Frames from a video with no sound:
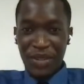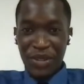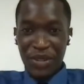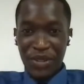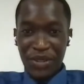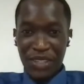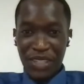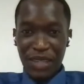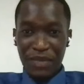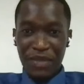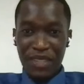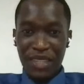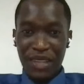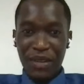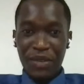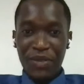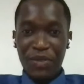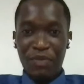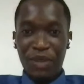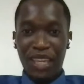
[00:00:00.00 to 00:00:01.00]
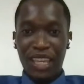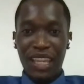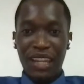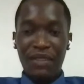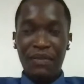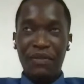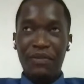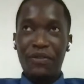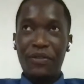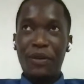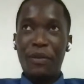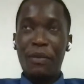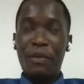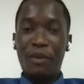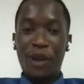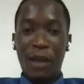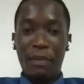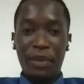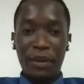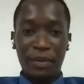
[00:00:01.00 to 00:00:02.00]
introduce themselves, beginning
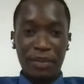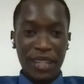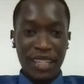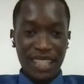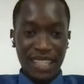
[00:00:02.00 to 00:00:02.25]
from Mwape.